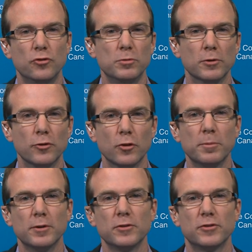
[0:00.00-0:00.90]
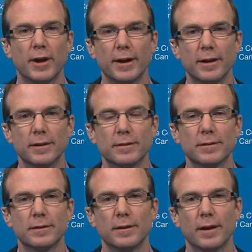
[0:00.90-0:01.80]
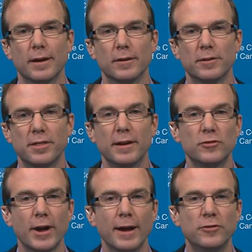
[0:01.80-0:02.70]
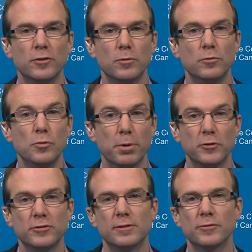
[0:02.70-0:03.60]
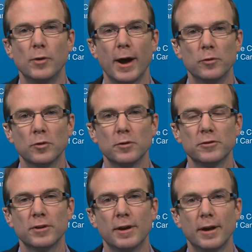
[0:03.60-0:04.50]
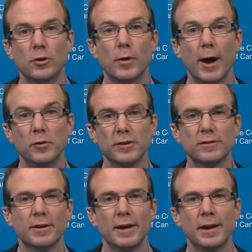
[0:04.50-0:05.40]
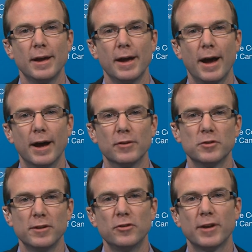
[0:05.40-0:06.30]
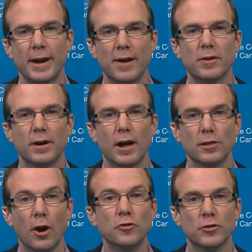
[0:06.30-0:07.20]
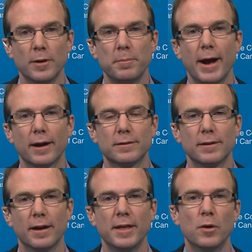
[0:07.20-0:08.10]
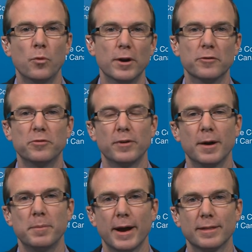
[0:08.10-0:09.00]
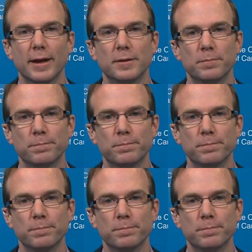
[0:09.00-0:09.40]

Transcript: consumer durables, uh, uh, things tied to new purchases of new households, new houses. Uh, so this is going to have a, a, larger impact than it would have back then.